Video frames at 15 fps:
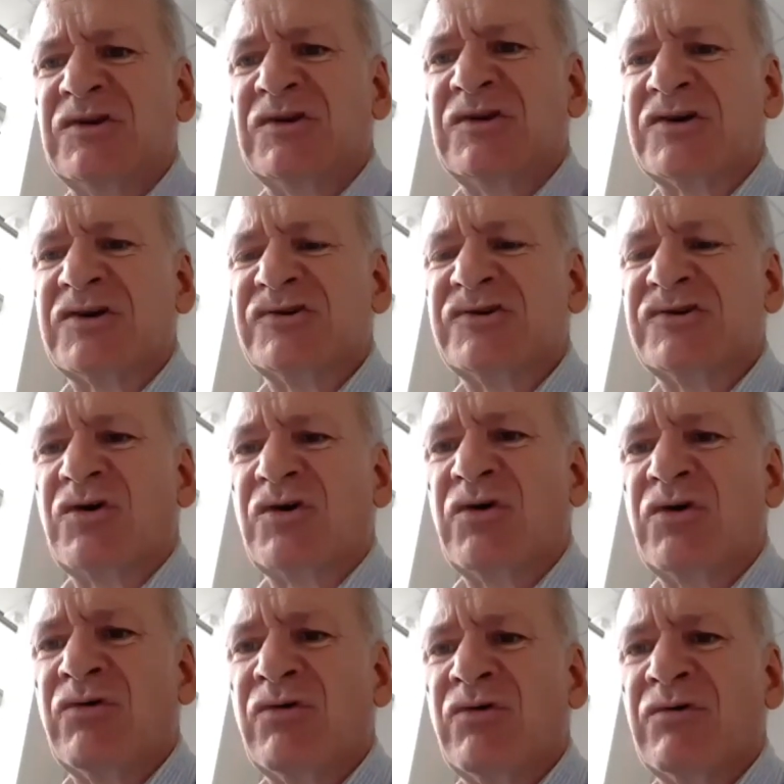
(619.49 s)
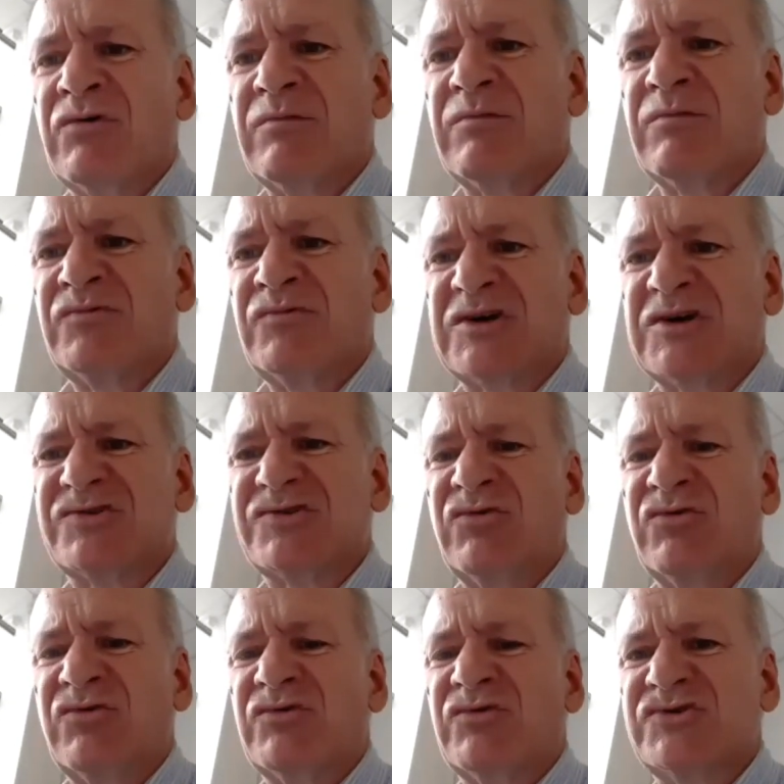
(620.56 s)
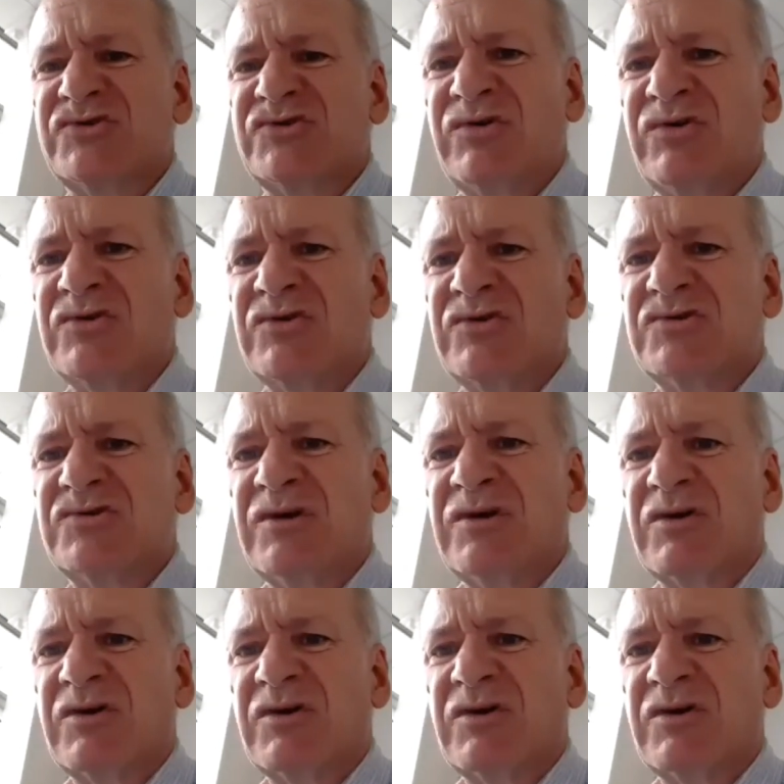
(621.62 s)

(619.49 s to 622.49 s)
just through research, it occurs through collaboration.